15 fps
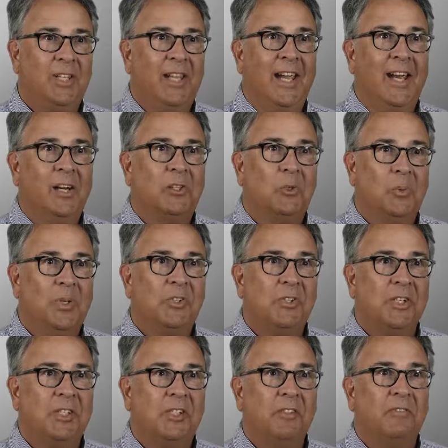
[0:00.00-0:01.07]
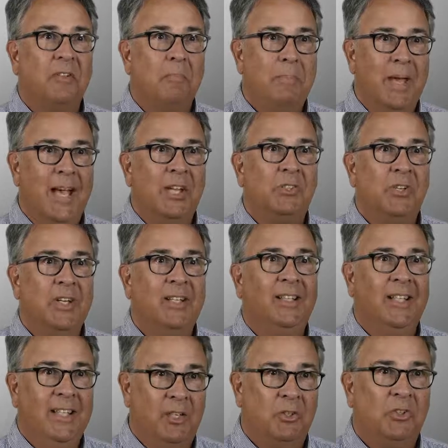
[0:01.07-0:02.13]
characteristics of compassionate
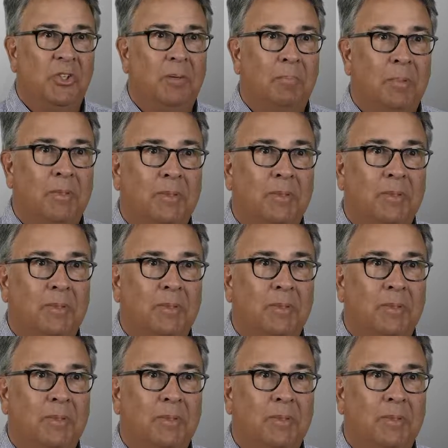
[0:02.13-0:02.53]
leadership.